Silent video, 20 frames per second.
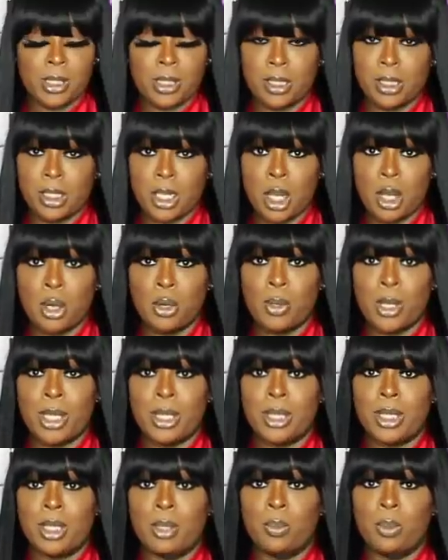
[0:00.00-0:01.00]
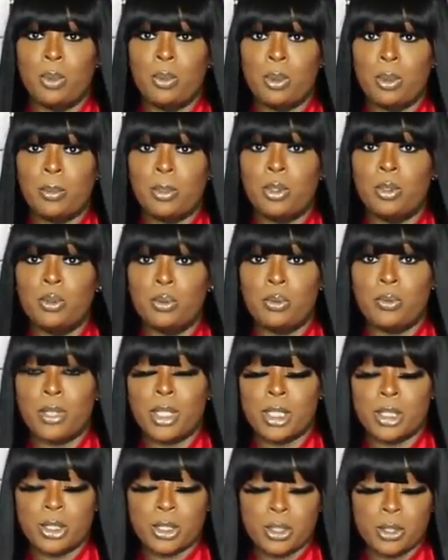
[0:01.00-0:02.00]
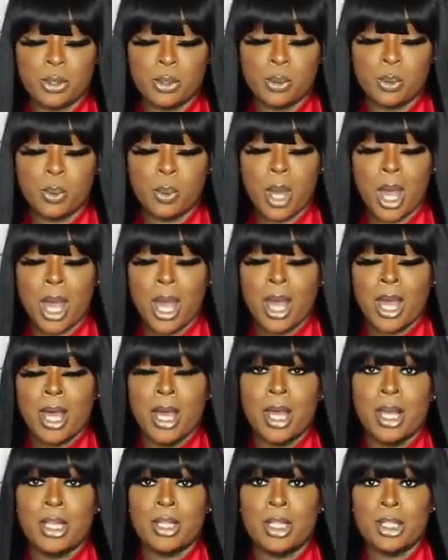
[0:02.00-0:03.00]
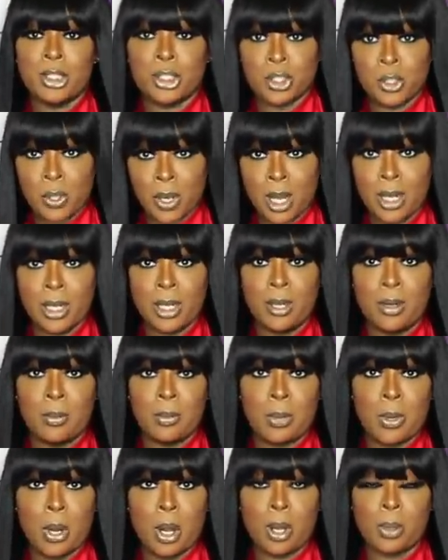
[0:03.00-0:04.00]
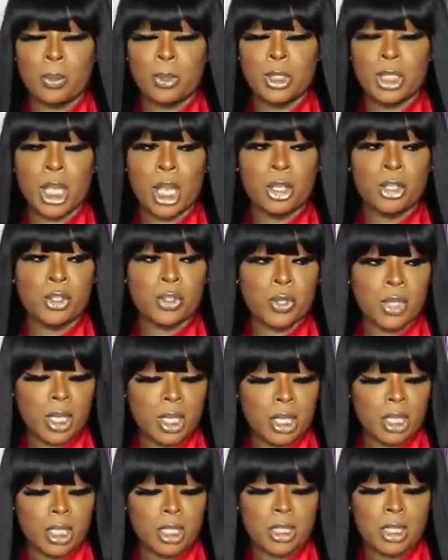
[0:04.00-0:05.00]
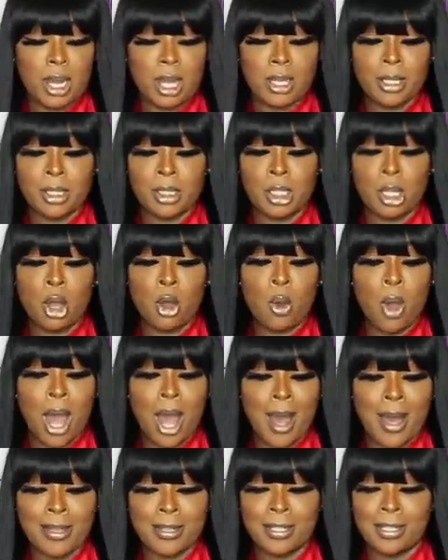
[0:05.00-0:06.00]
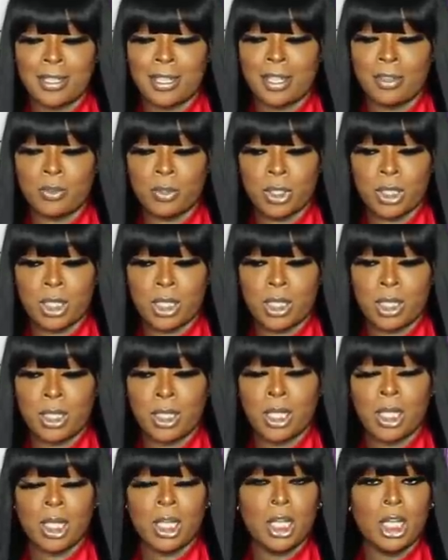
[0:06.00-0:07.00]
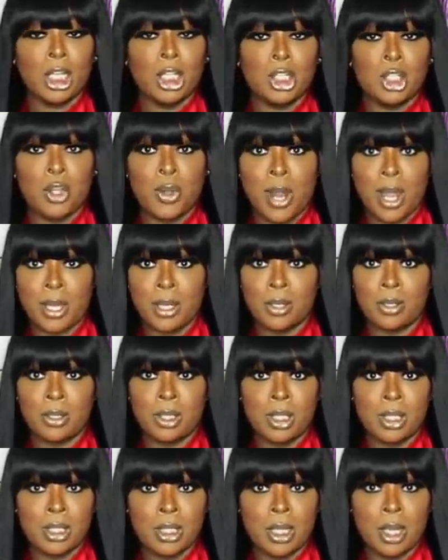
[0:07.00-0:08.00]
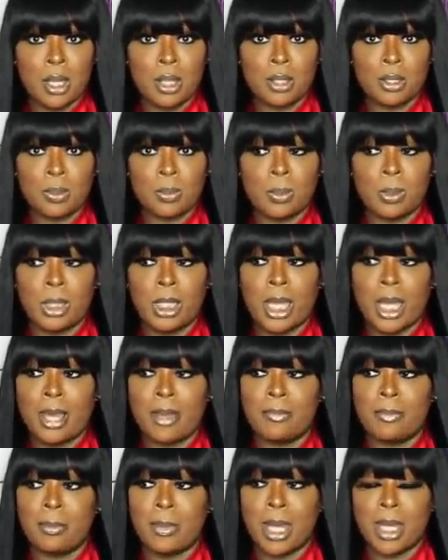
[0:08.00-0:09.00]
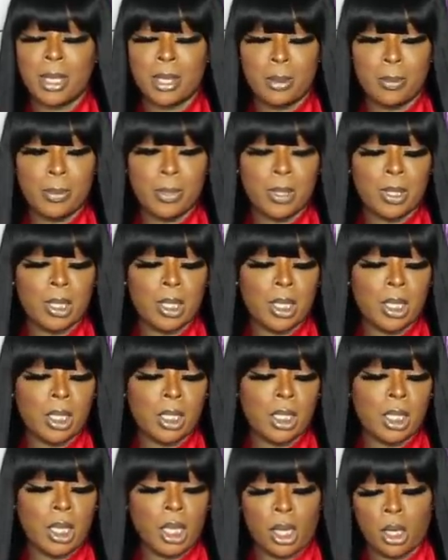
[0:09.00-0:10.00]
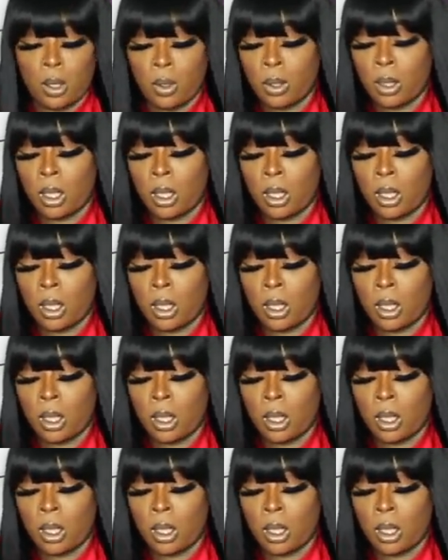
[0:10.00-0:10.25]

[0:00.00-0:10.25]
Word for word: to show and then we will move into the try on part, which I dread. It's like so hot and everything trying on these clothes when we have makeup on, hair